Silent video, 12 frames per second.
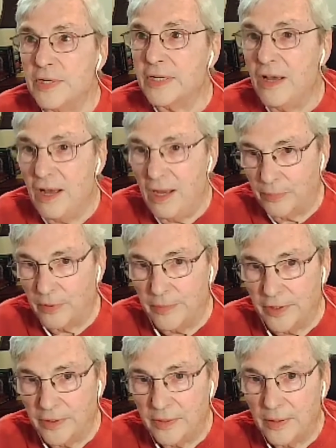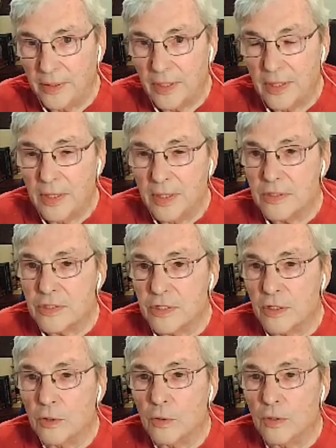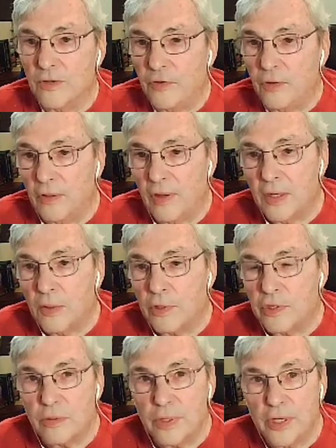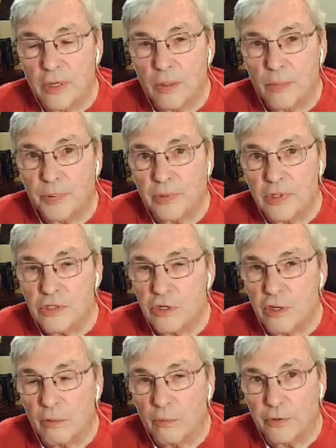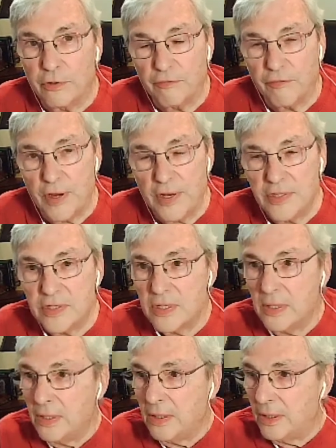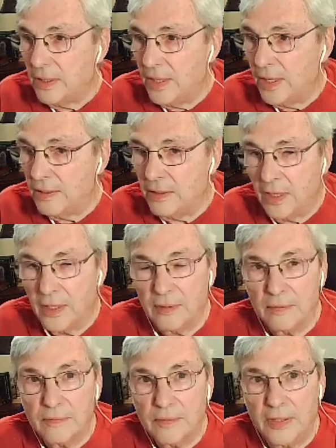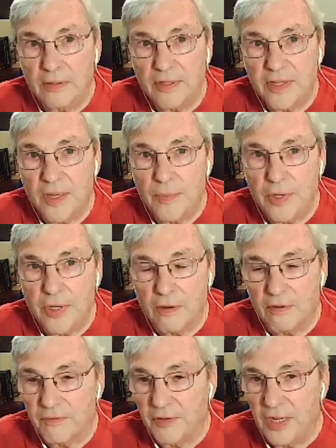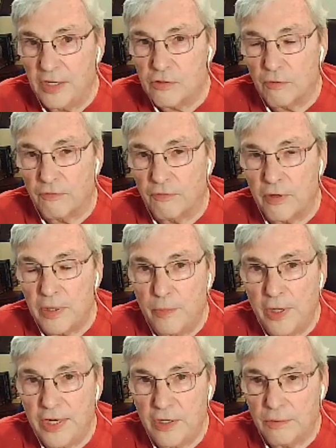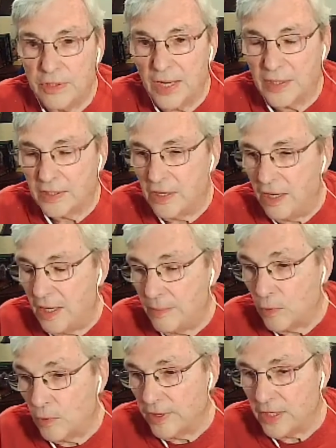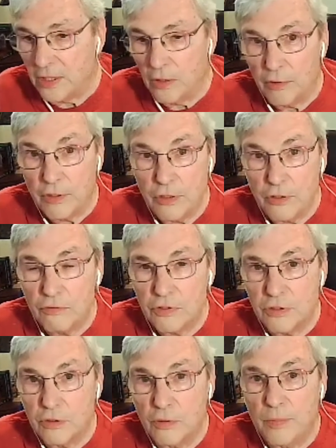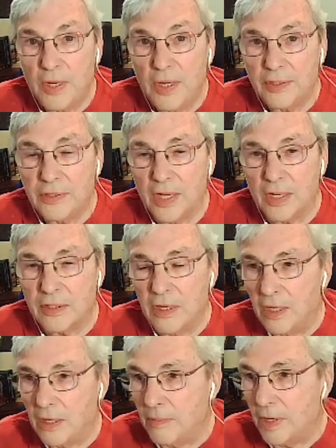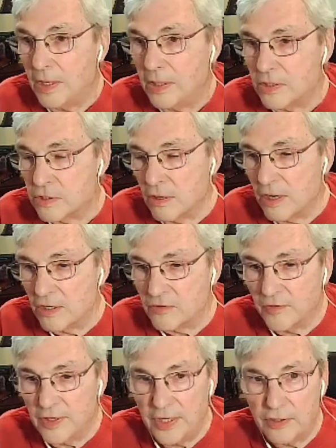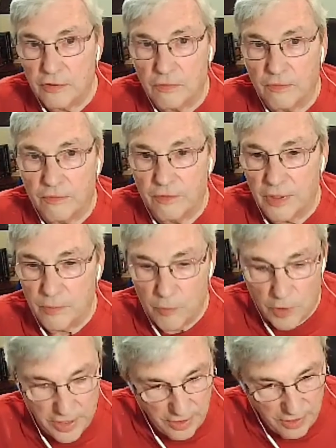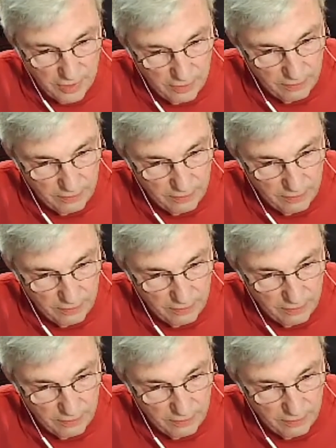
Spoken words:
compliment. So if you like what you hear, please share it with your friends and let them hear it. Financialfreedomradio.com, or they can go to youtube.com/financialfreedomradio.